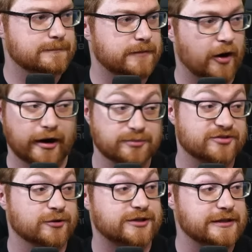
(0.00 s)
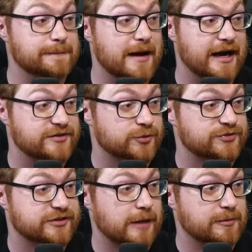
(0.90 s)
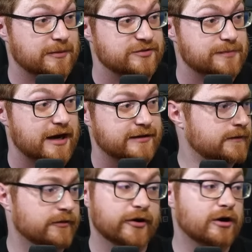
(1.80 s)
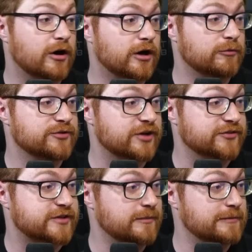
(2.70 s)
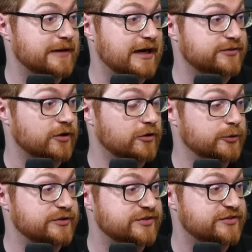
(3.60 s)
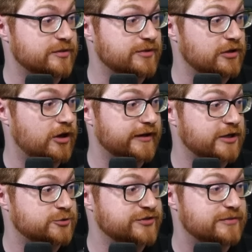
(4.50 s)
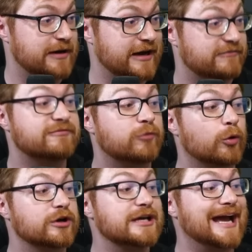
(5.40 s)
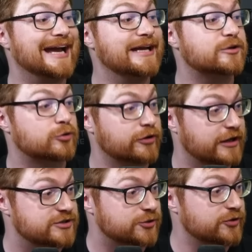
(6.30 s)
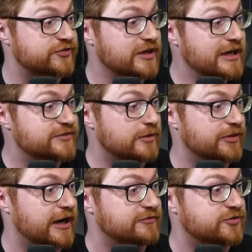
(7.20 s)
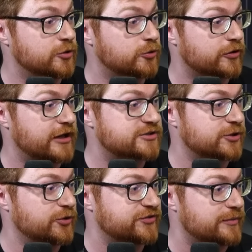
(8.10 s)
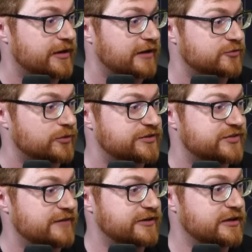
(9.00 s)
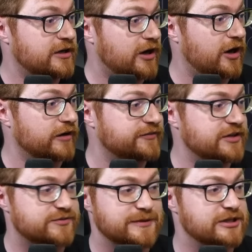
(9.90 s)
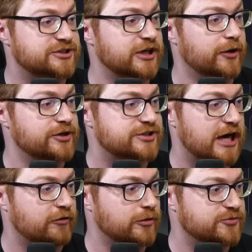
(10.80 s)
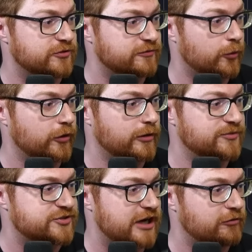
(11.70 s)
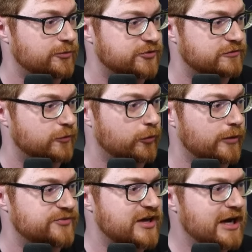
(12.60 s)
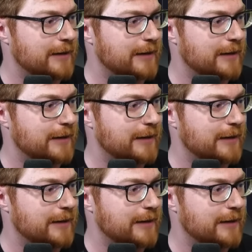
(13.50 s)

All right, I'm just looking in May, so it's a couple months back. There are results coming back, though. You can see some of the log entries that might have 48 credentials, some that have two credentials, some that have 27, all of these being shared in chat rooms or forums, chat rooms or forums.